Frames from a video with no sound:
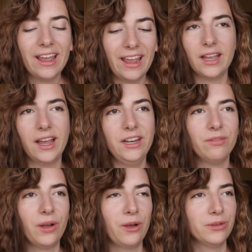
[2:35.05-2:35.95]
It kind
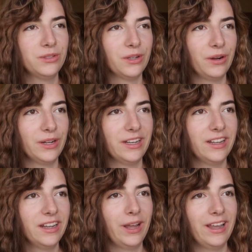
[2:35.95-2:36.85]
of all
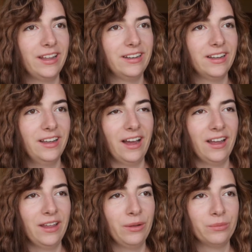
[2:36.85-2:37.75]
started when
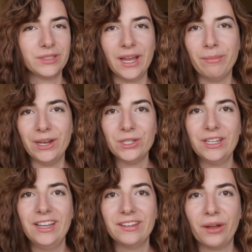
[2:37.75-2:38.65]
I was at Magic
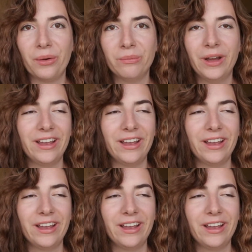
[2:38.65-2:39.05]
Kingdom.